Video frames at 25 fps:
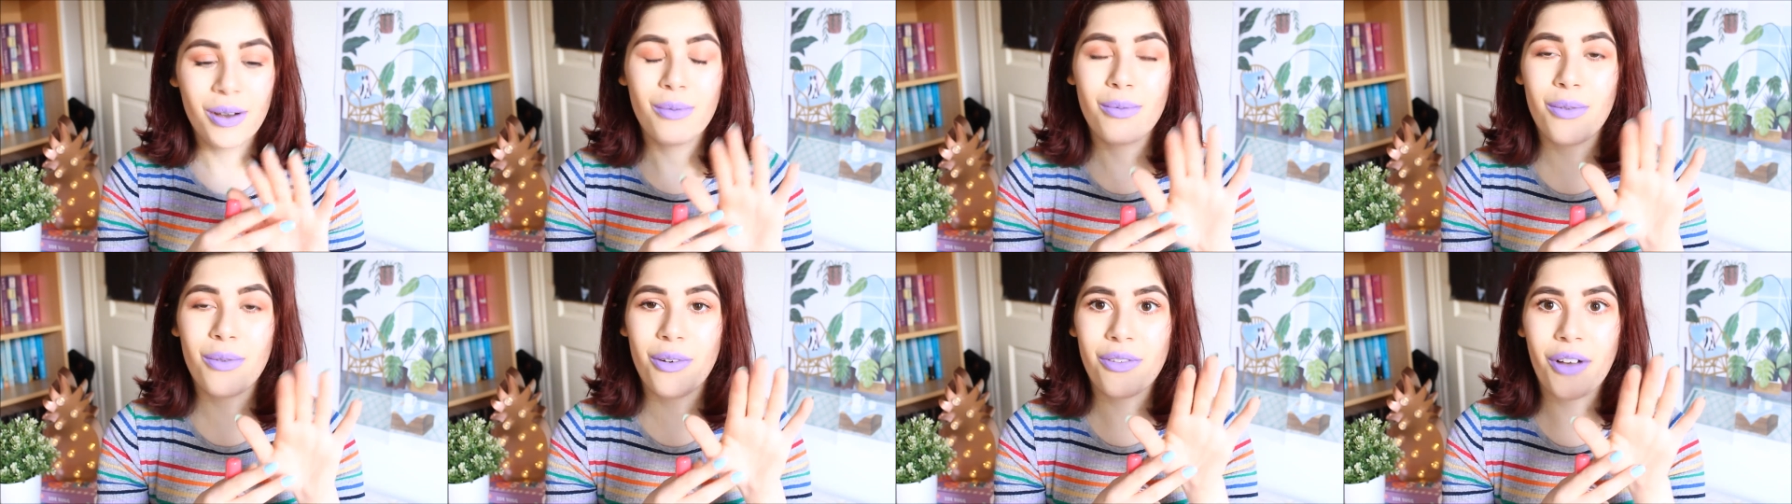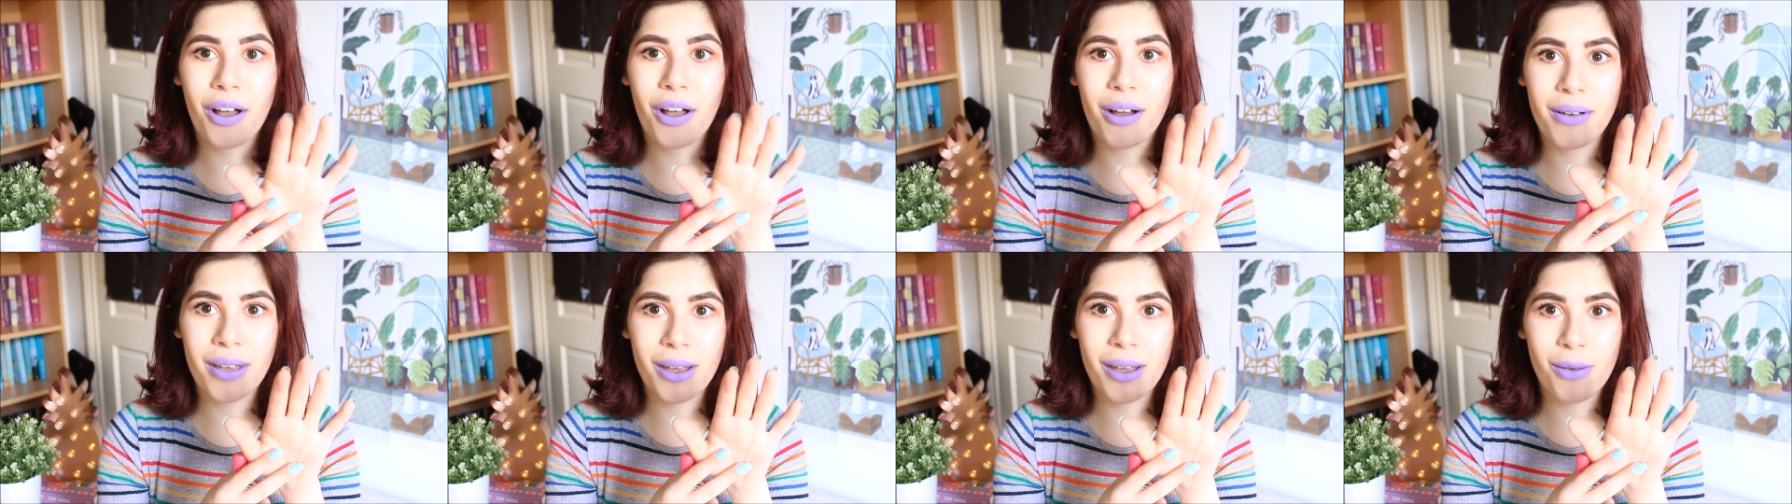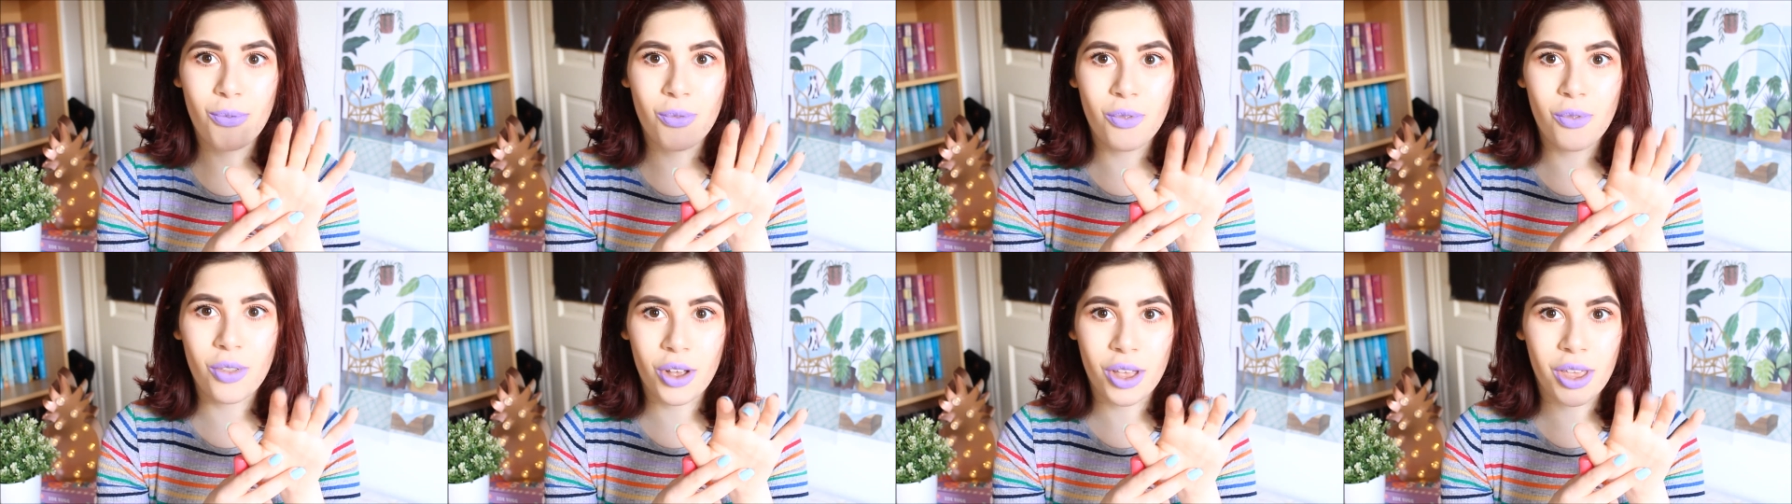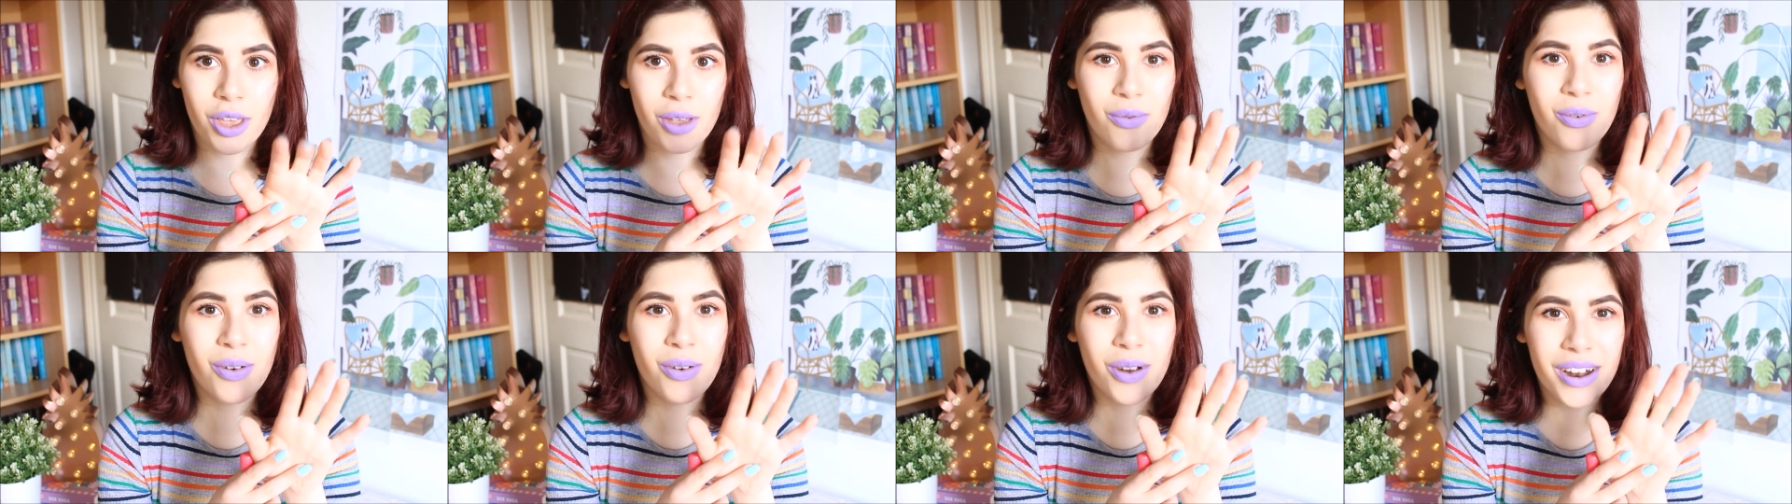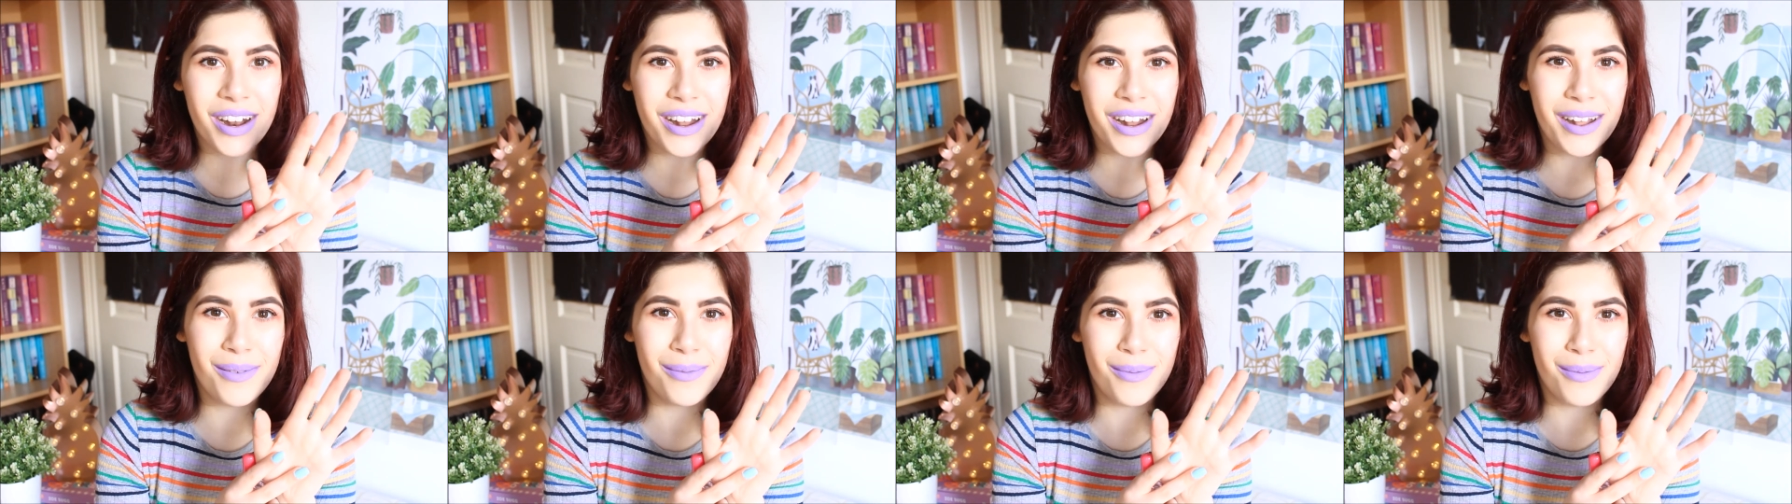without it looking
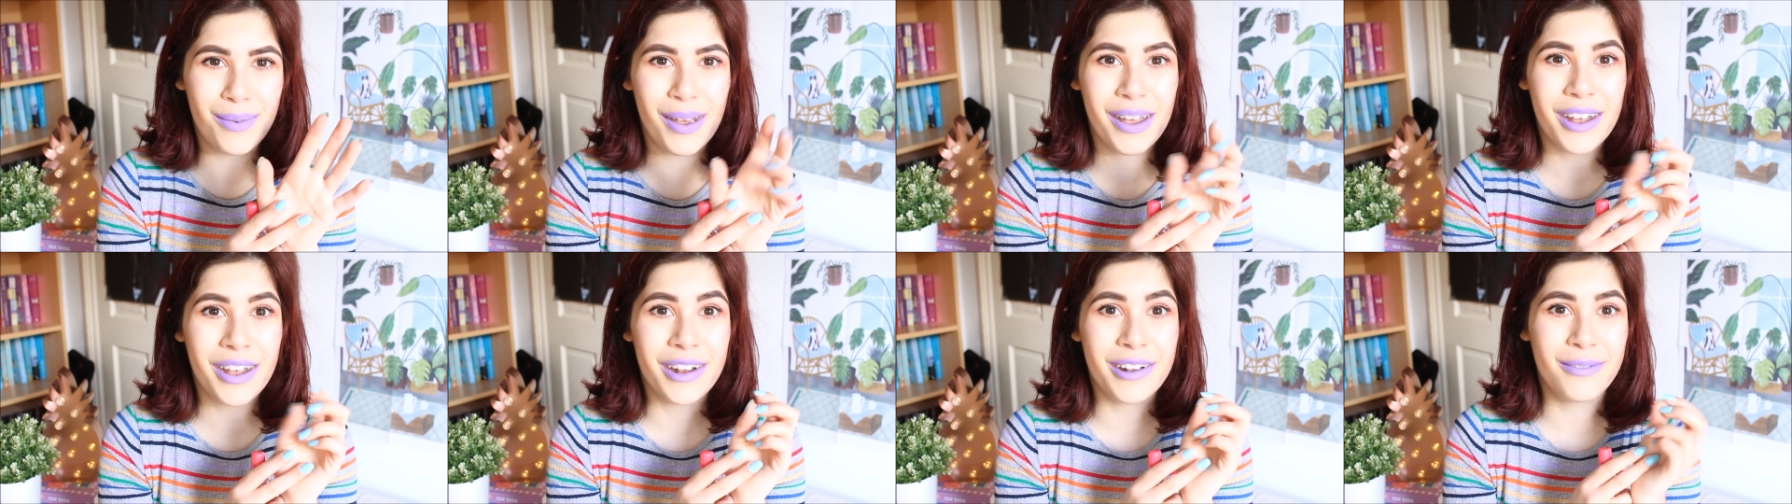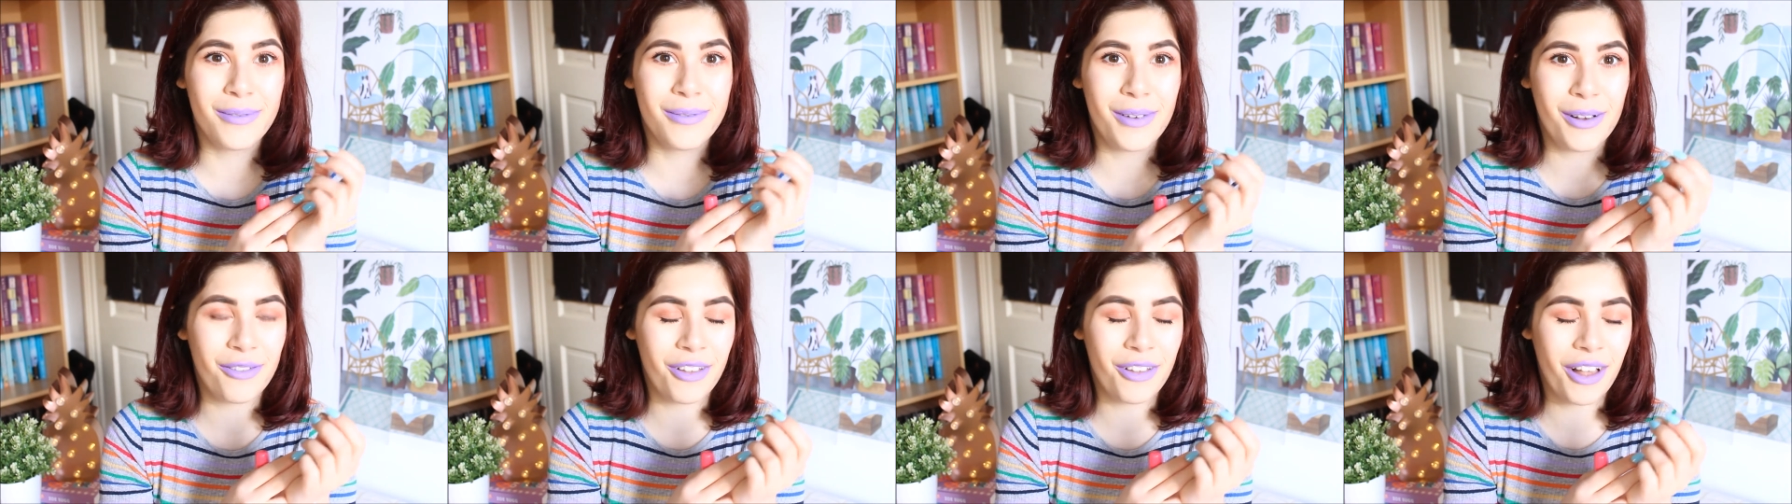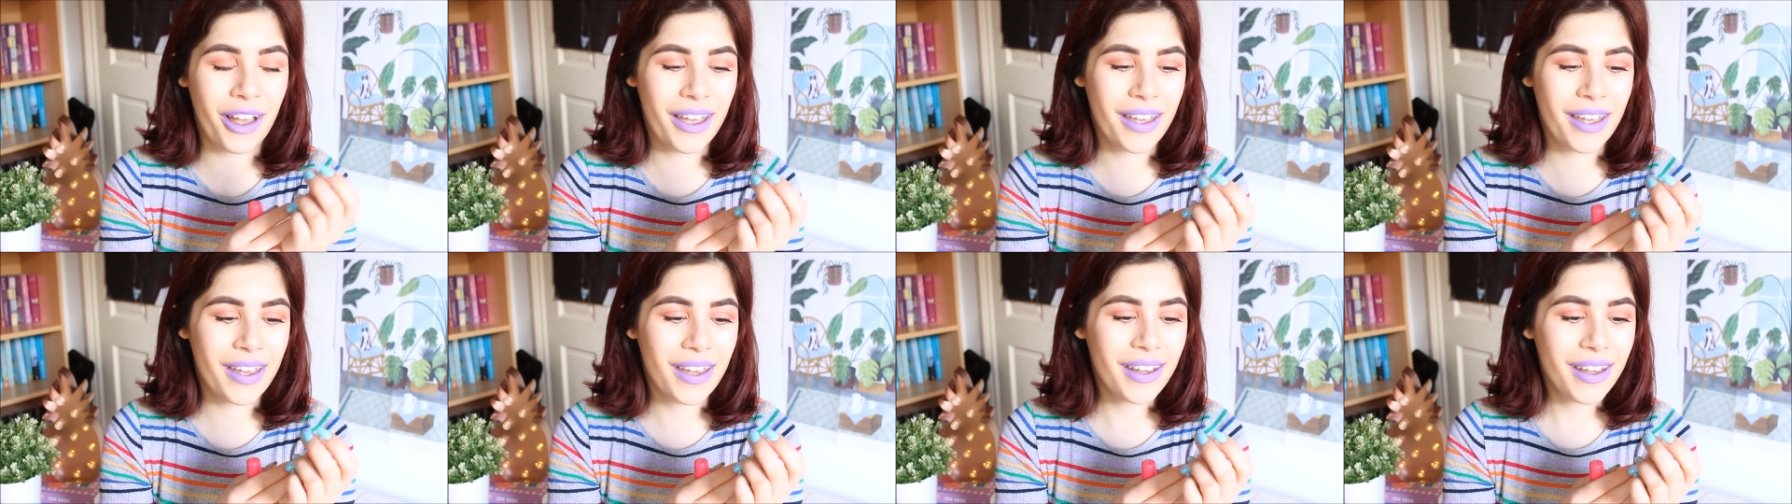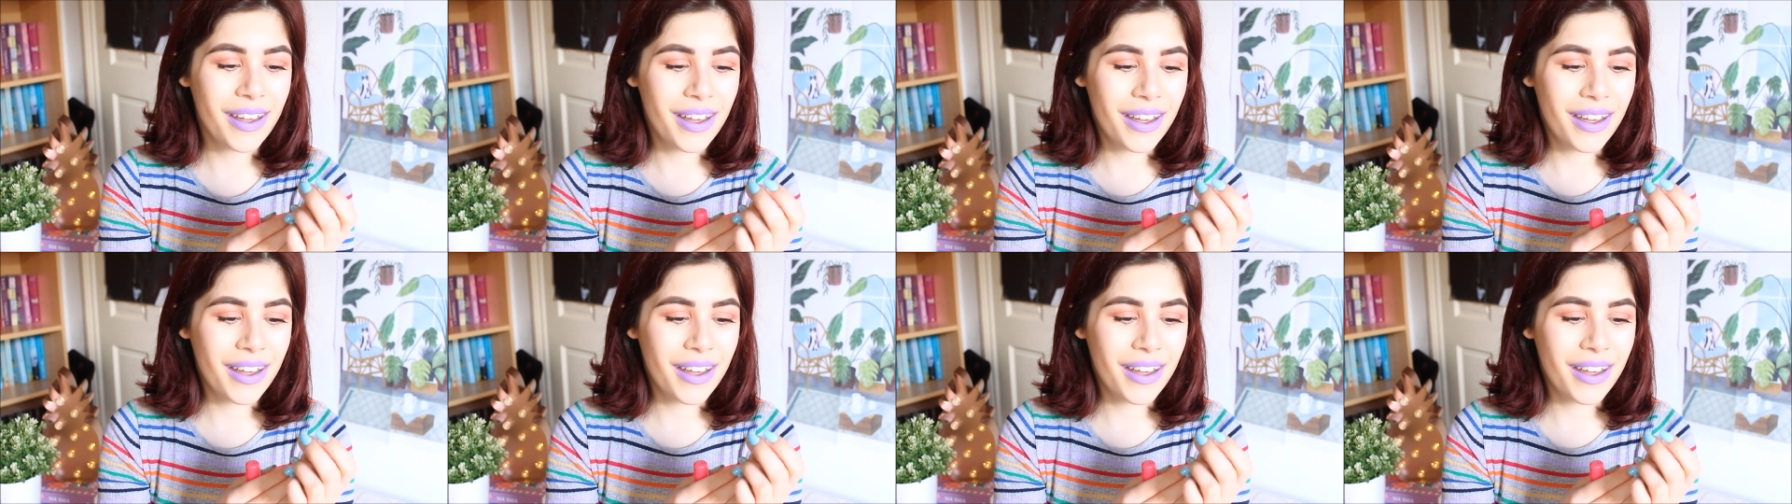really weird with like